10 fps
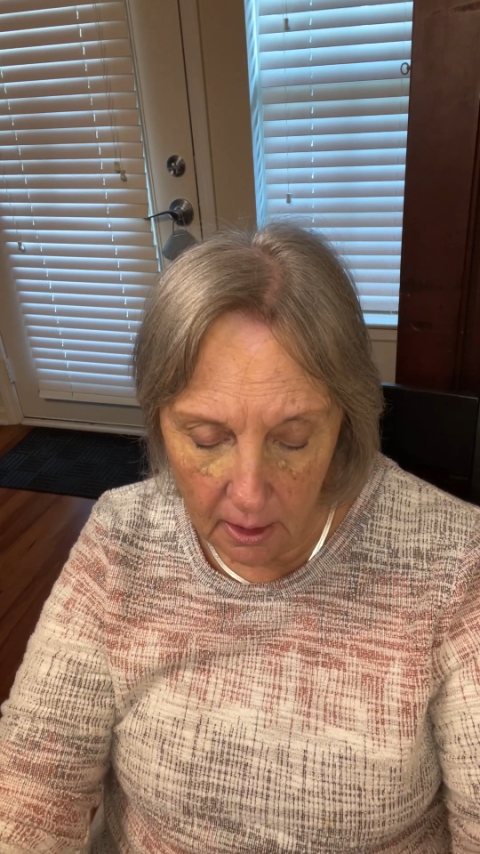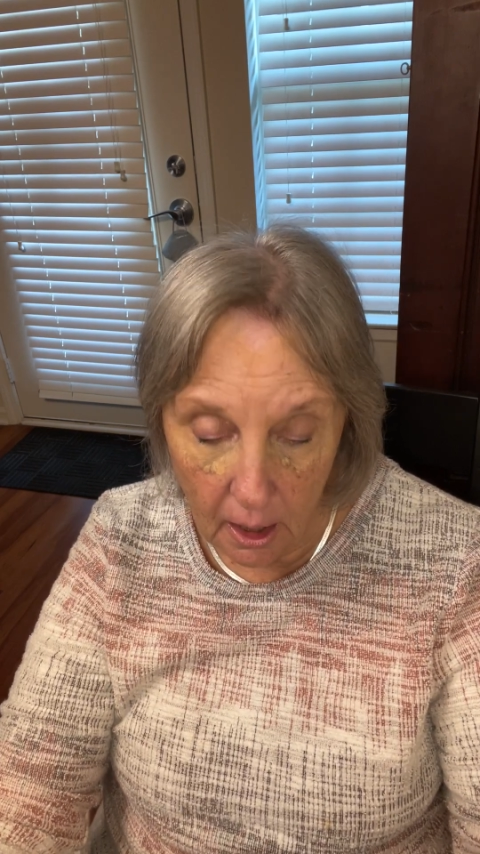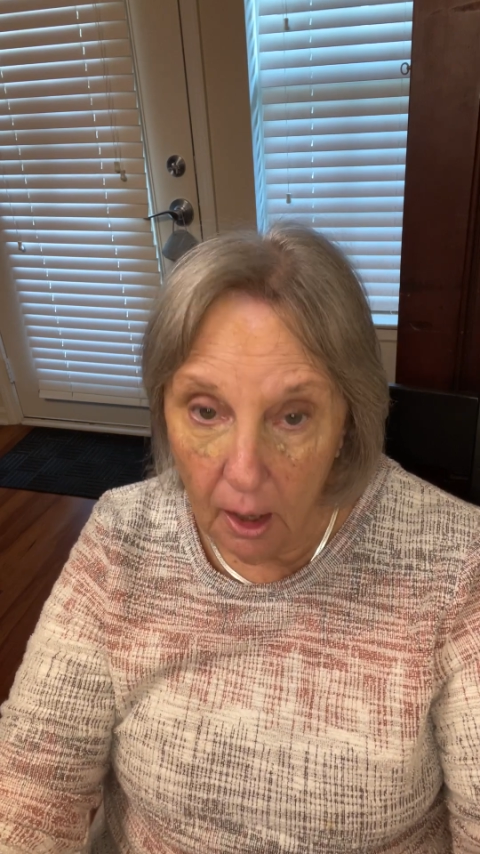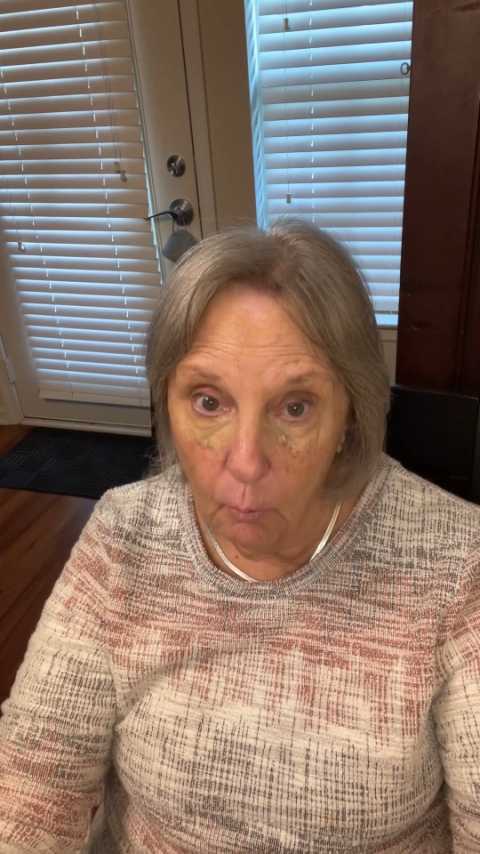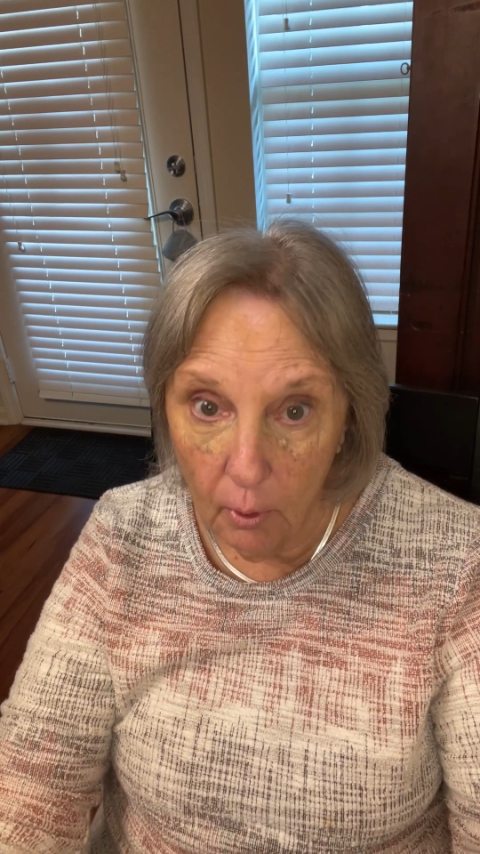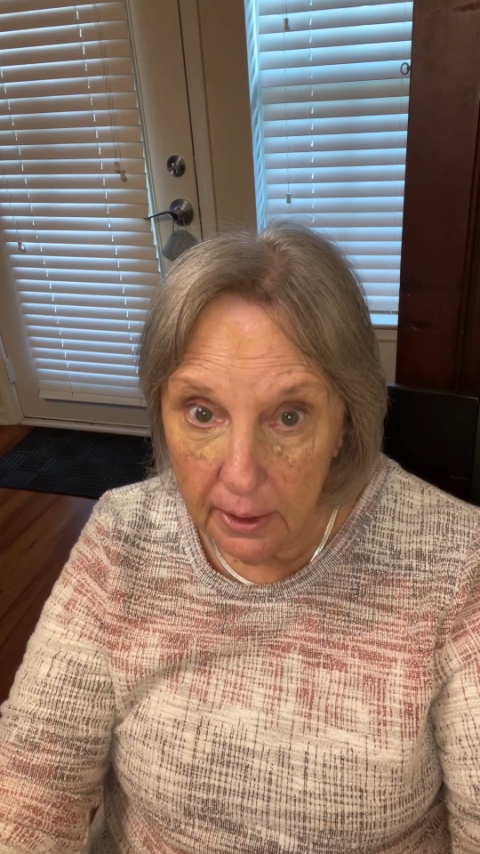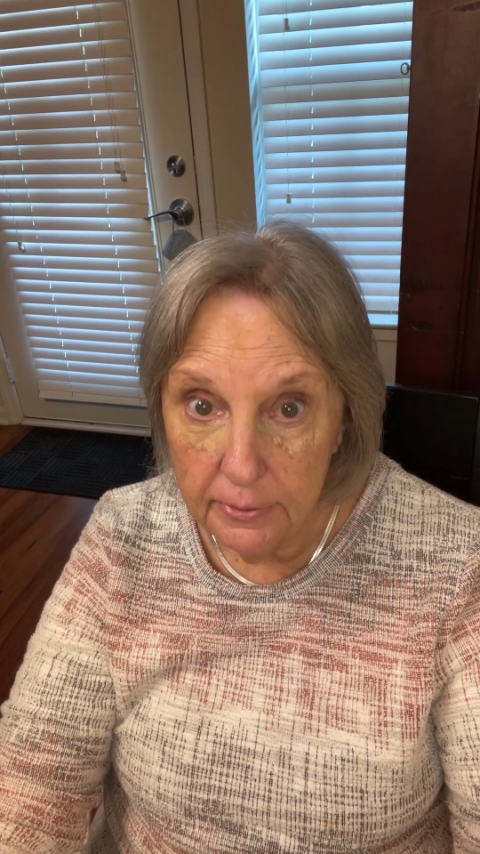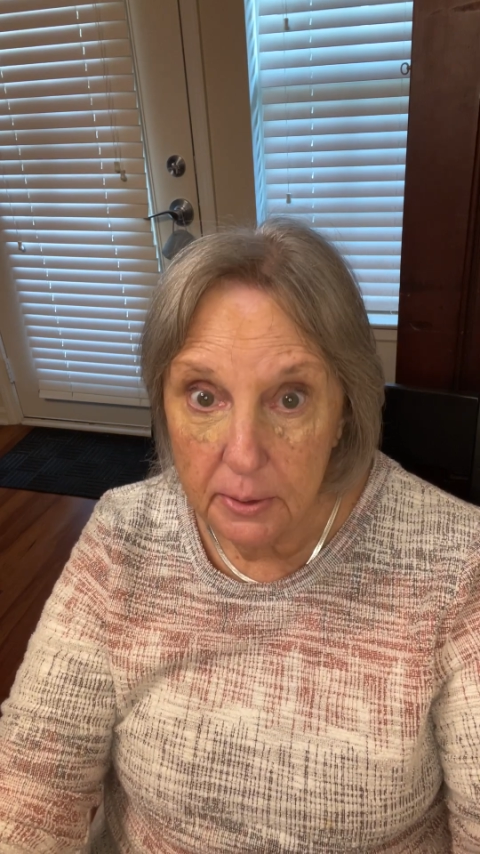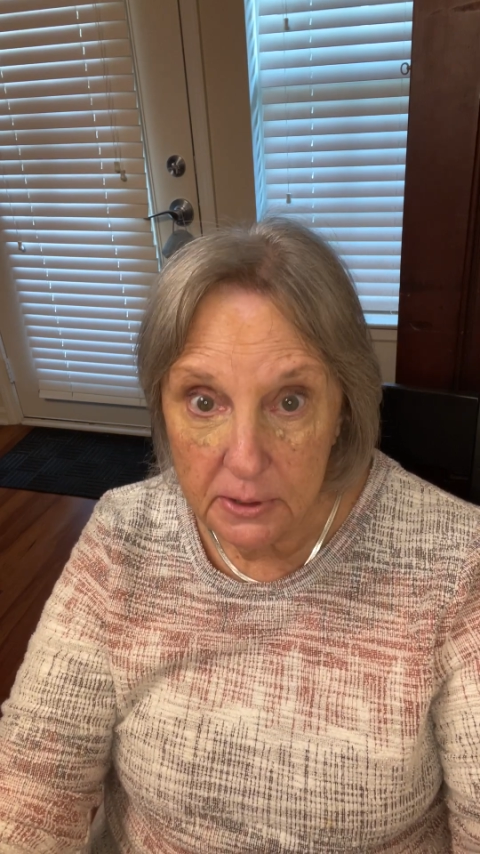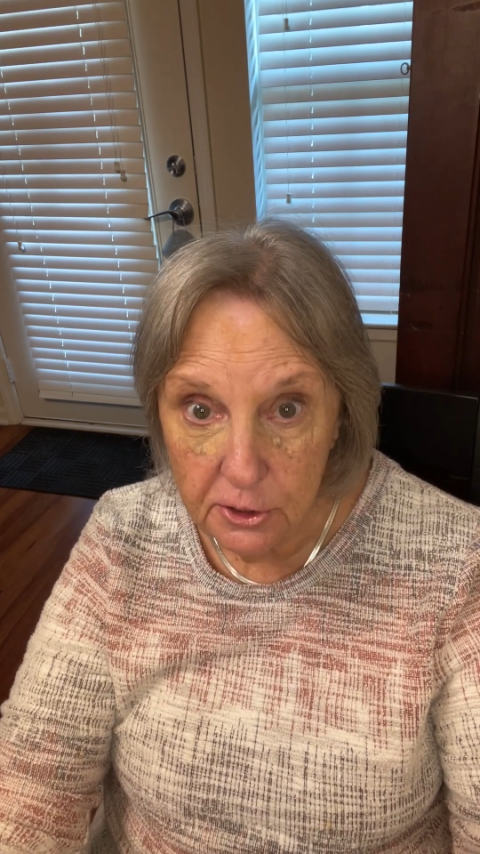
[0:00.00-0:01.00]
One of
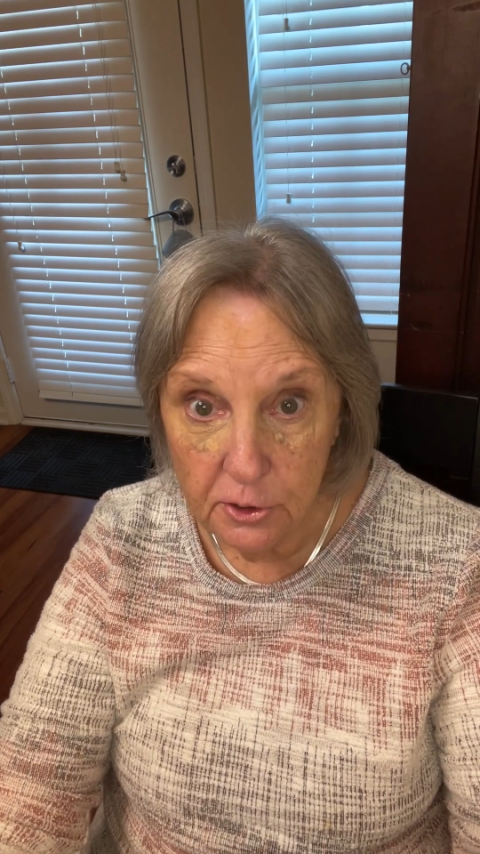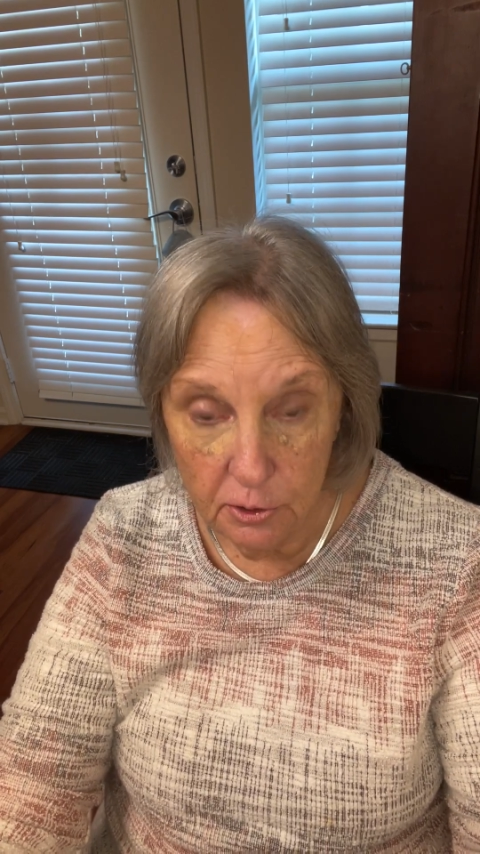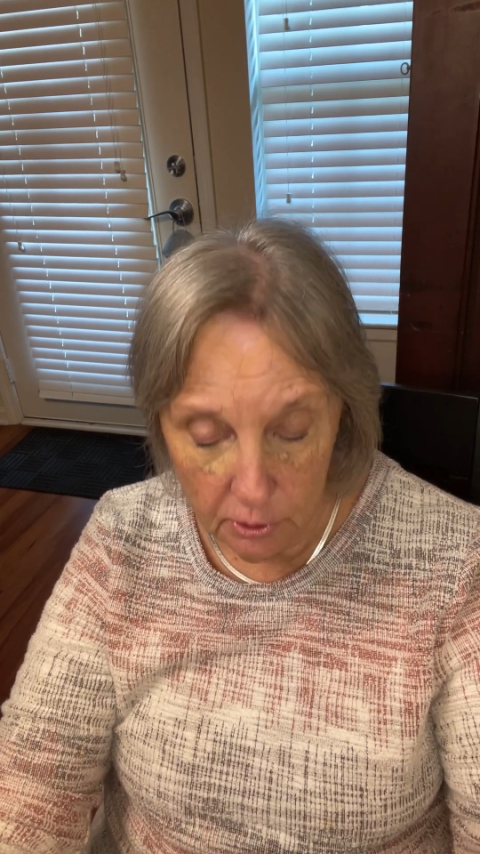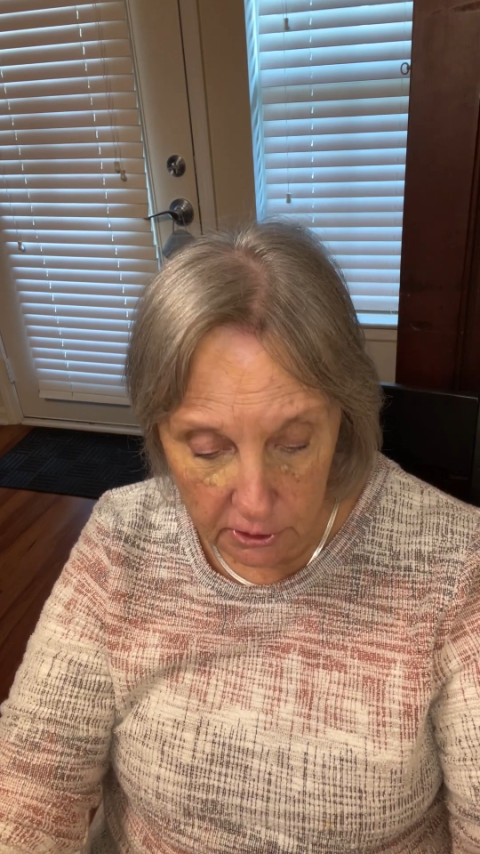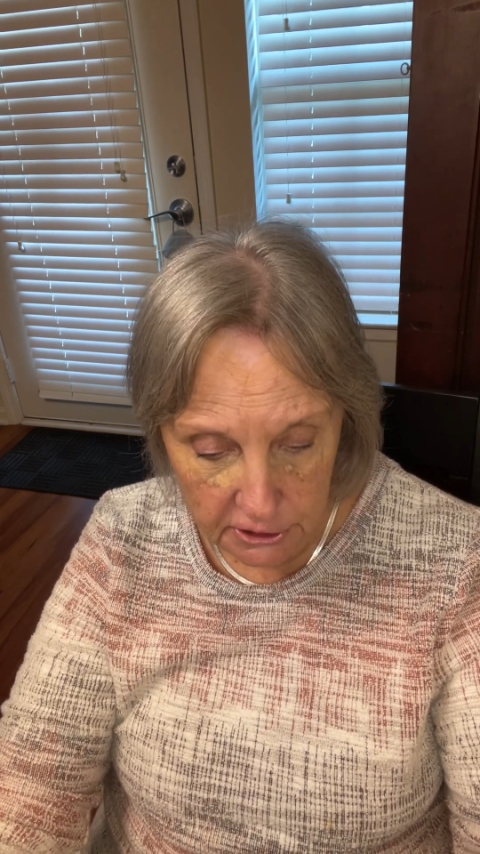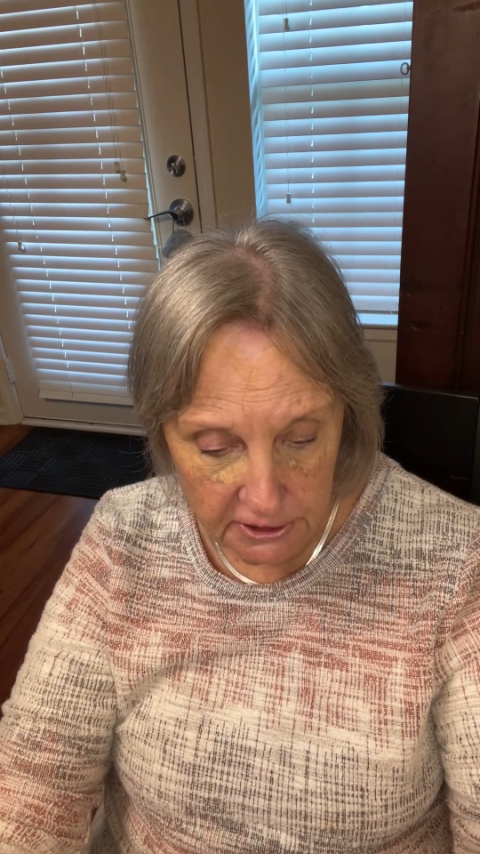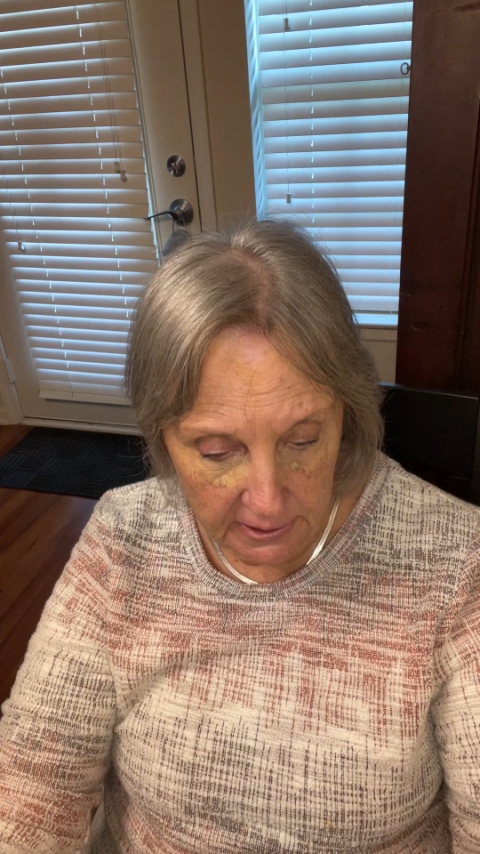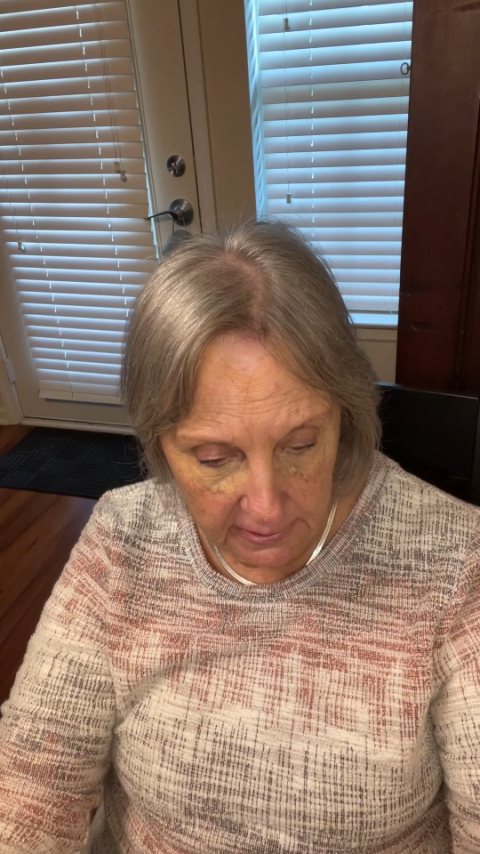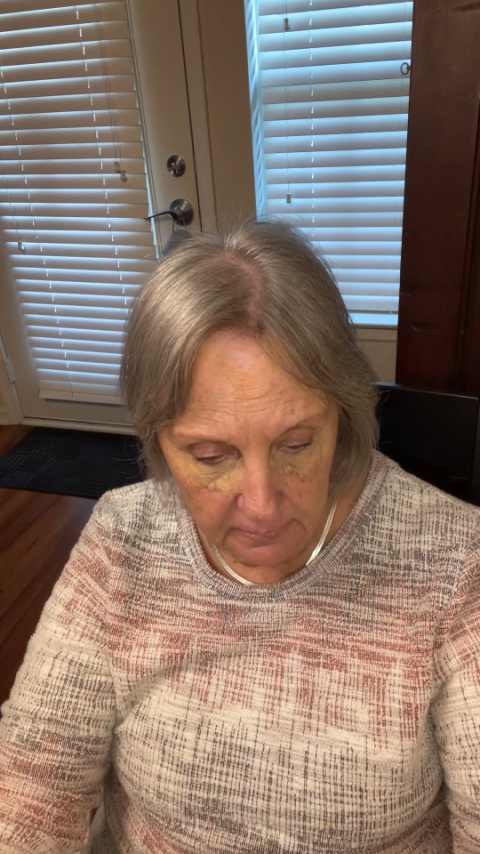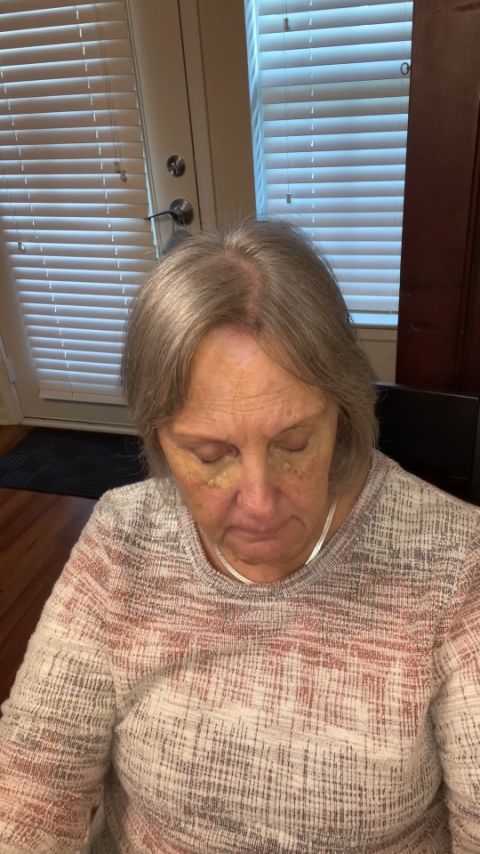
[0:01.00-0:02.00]
them is New York
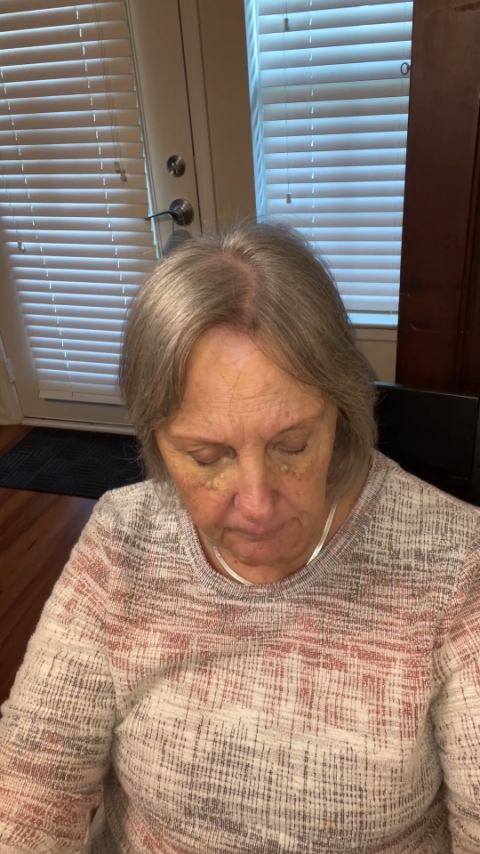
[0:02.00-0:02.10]
City.